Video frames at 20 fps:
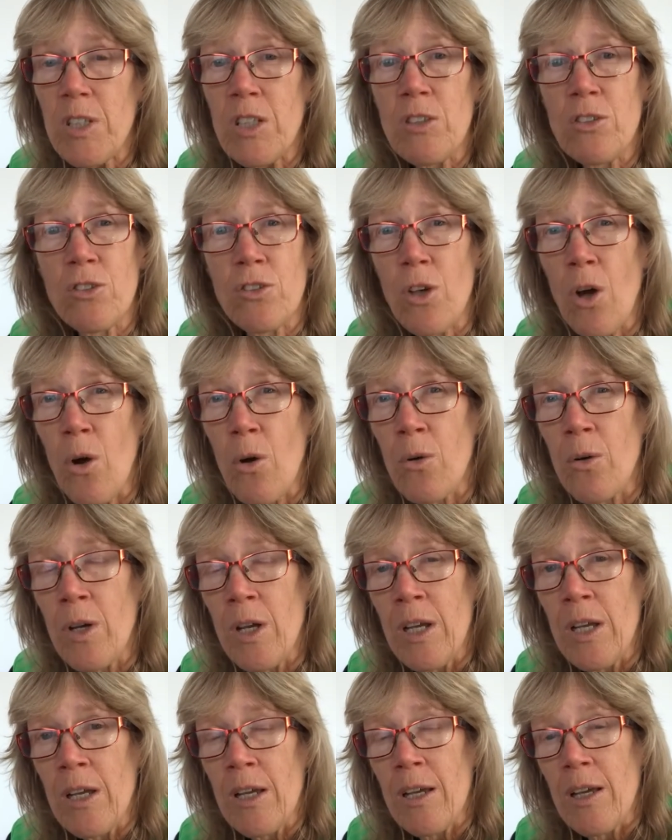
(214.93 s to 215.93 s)
So
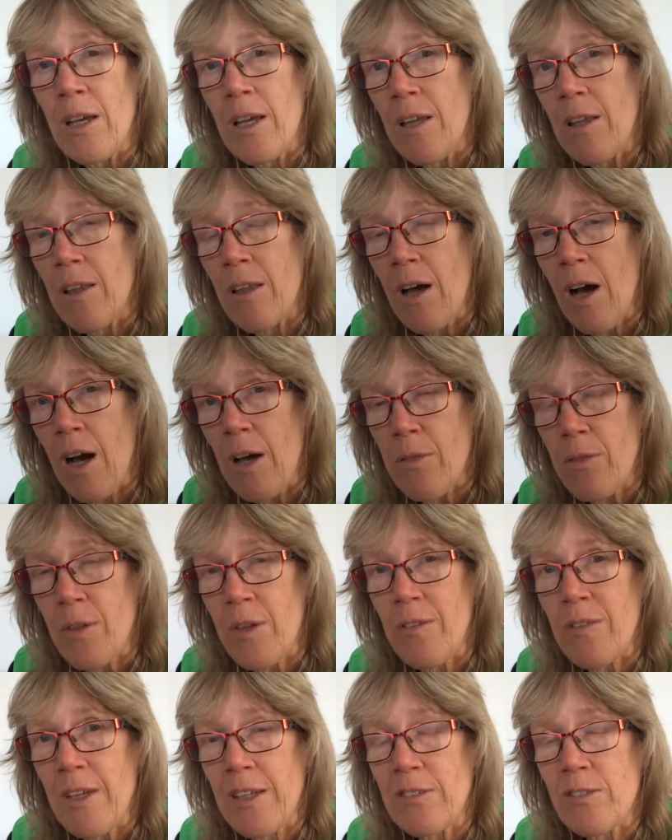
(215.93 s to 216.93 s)
I
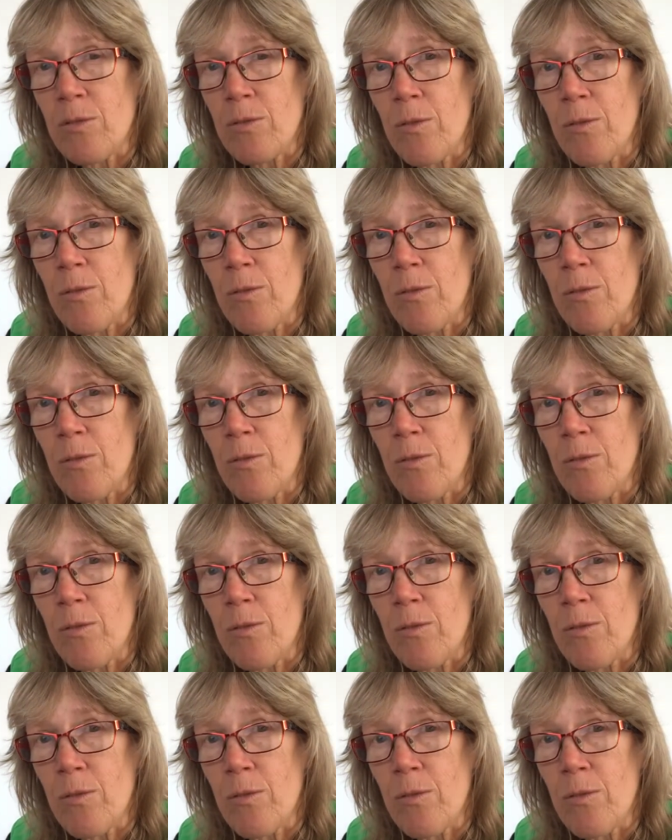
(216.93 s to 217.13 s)
think that's